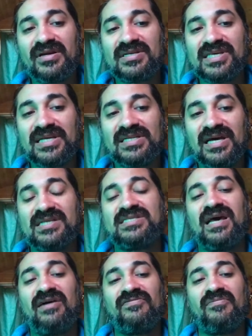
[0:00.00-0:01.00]
because he does
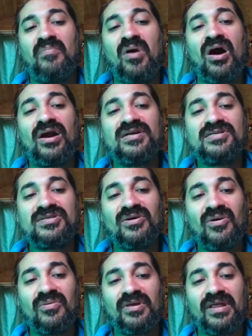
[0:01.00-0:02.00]
have Mars
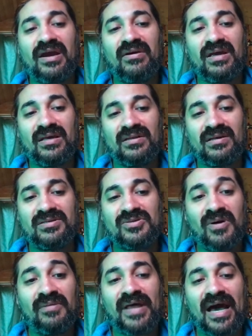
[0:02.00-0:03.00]
over there in the
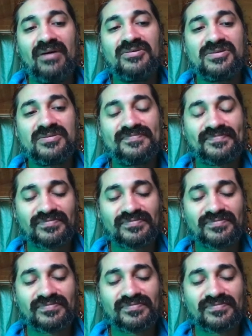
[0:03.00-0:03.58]
12th house.